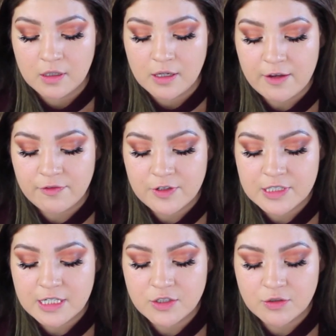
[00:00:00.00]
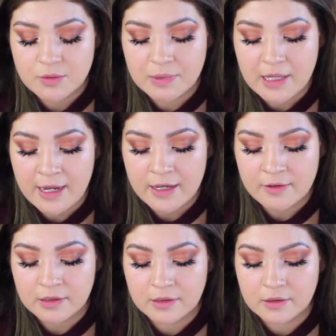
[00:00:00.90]
I first like to apply
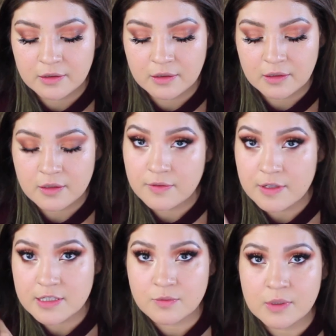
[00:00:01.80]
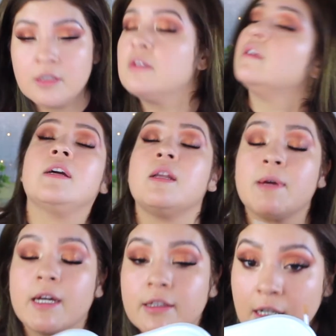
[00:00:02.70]
this one, CREMA
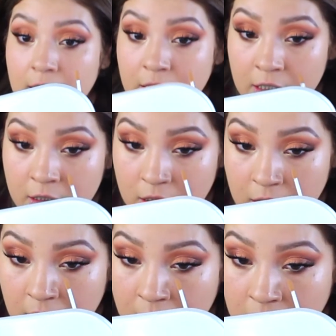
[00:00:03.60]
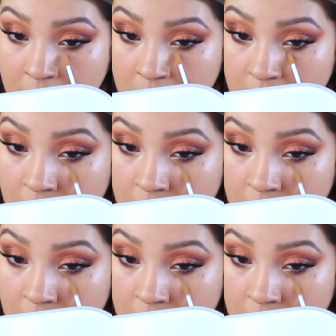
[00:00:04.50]
CATALINA, and